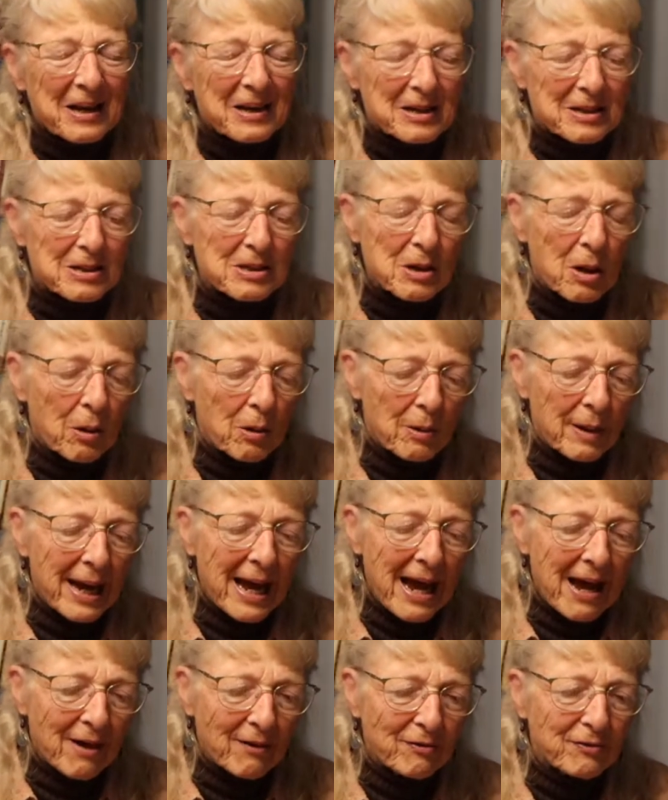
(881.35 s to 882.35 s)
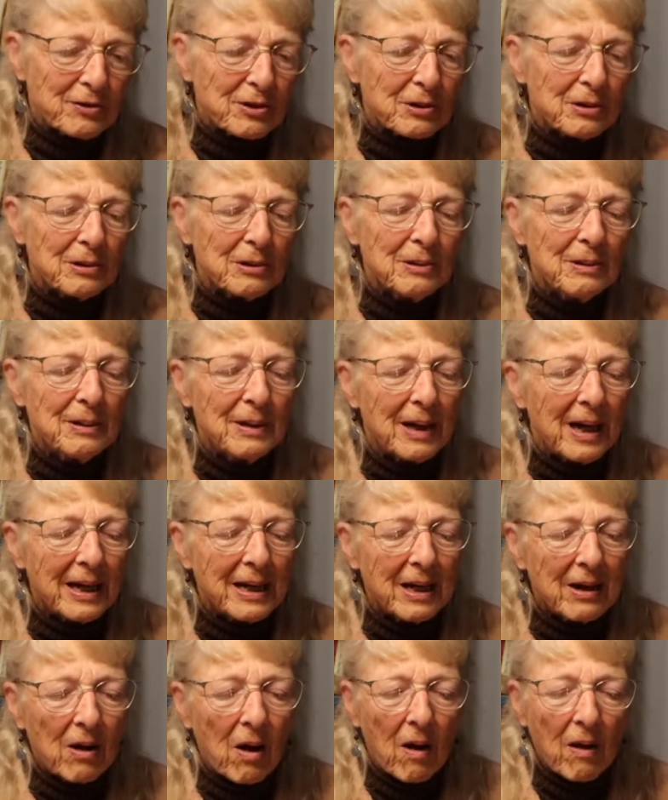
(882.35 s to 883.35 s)
So after I
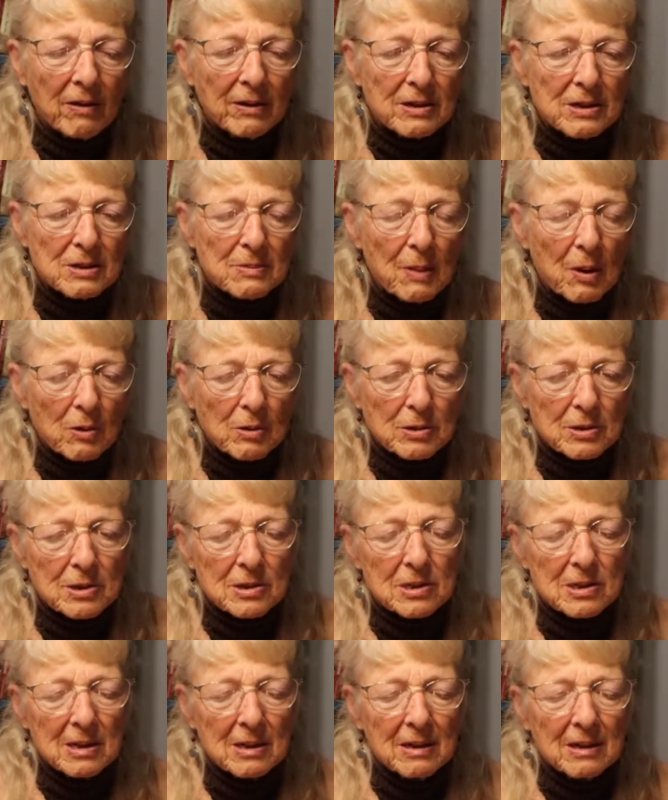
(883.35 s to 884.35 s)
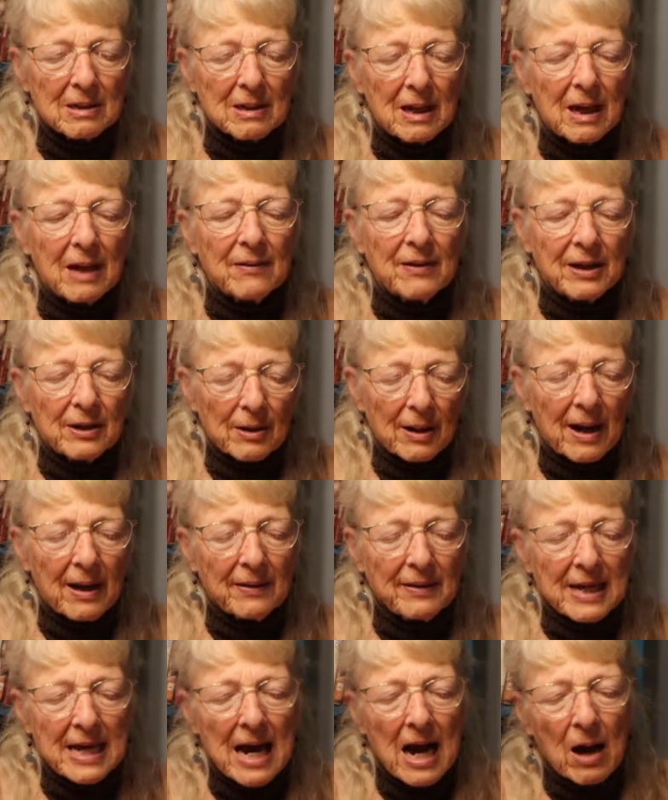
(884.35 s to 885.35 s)
get all the spokes that are
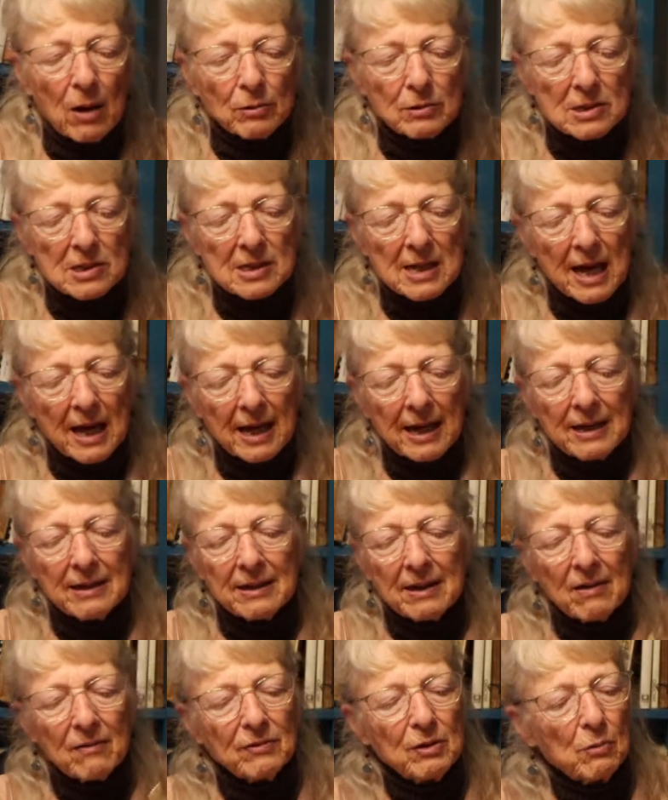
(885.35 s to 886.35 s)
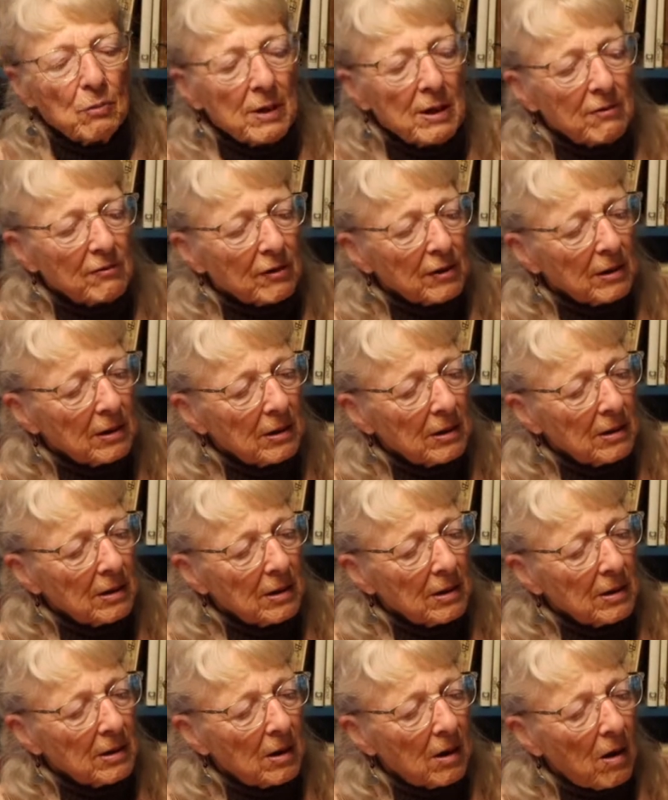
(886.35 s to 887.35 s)
on the outside of the weaver,
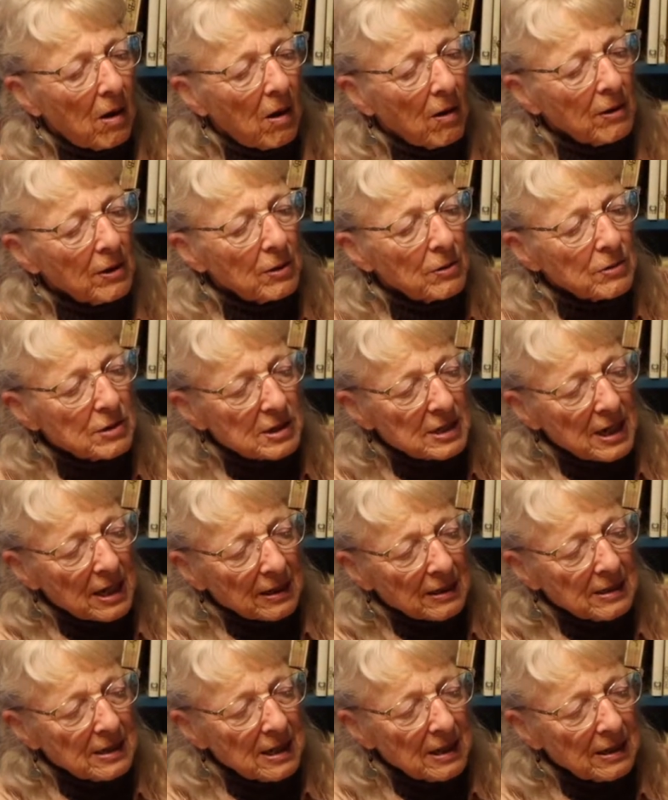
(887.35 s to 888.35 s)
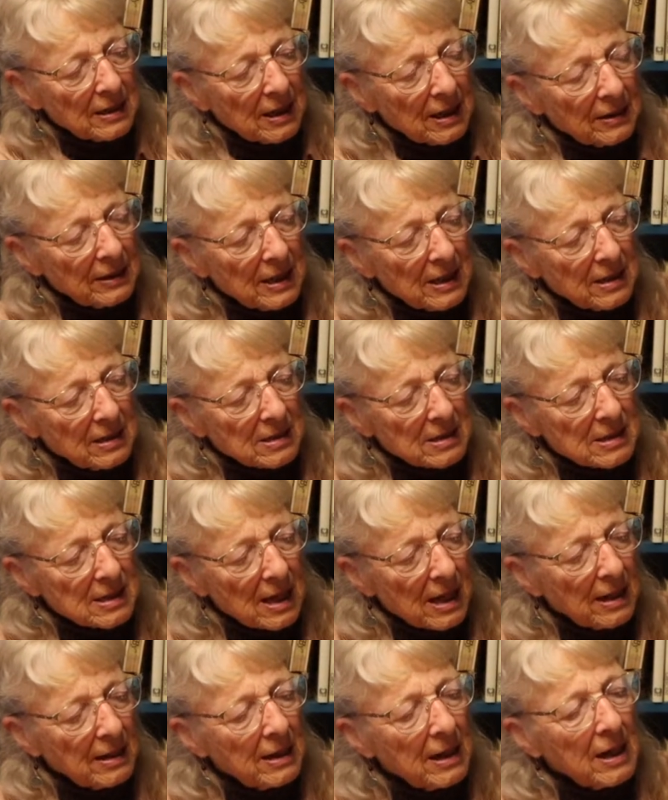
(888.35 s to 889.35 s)
all those tucked in on the
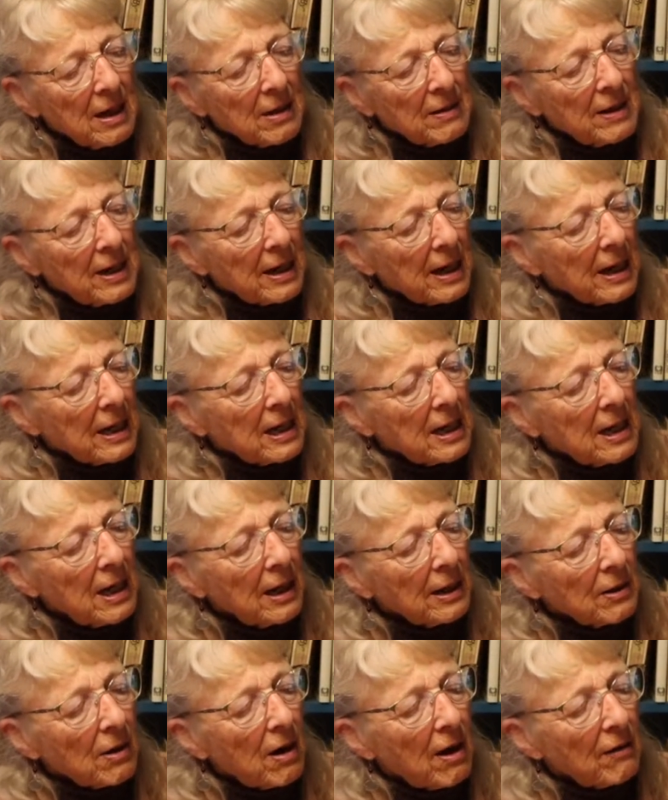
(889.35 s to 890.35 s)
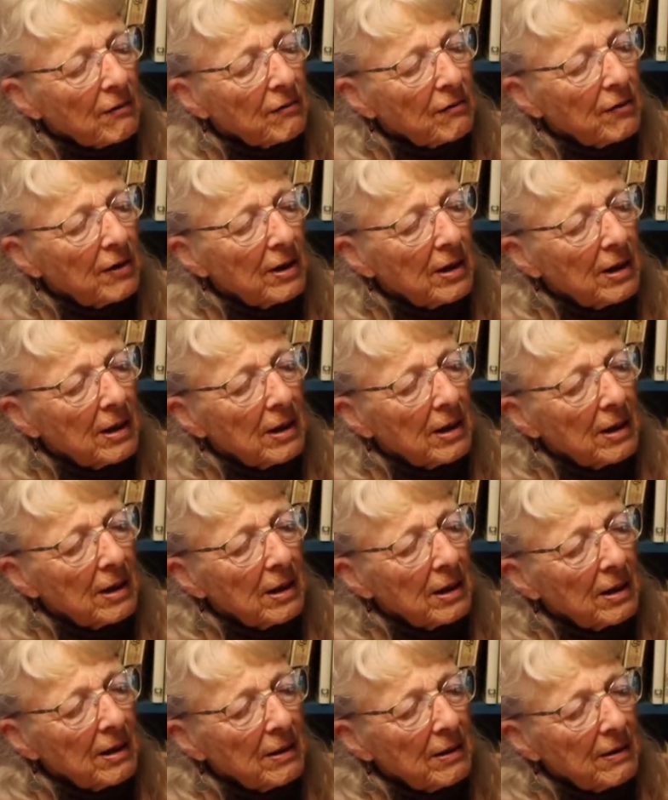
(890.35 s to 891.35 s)
inside, then I cut off
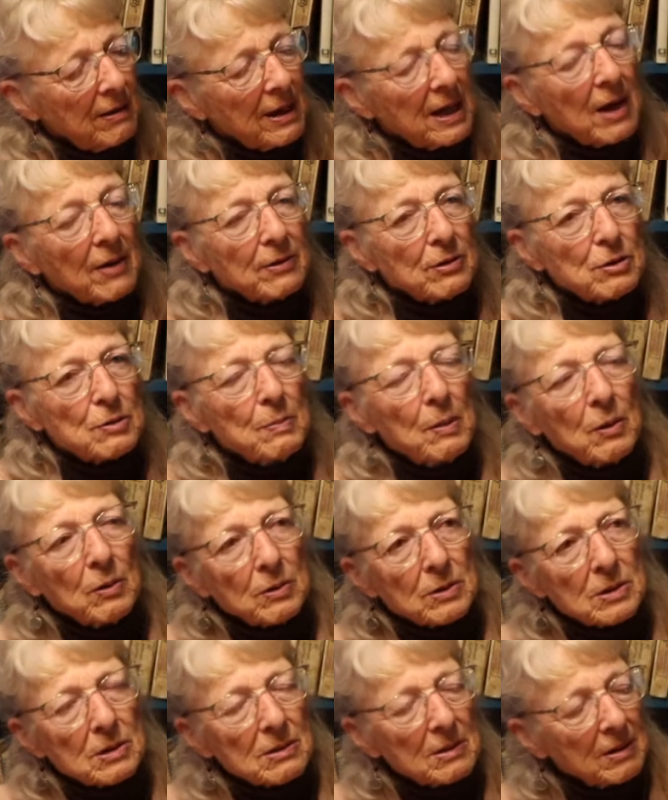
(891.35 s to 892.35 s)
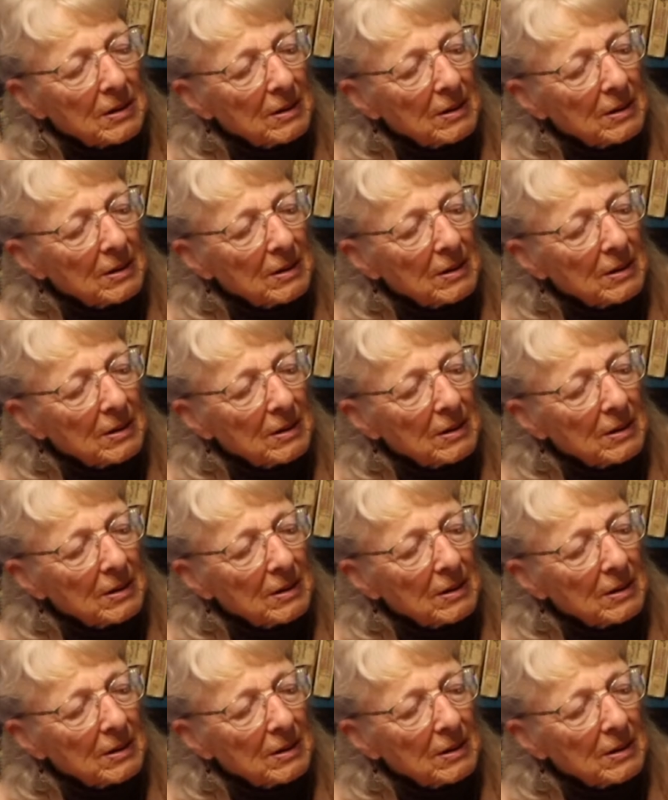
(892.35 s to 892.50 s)
the other spokes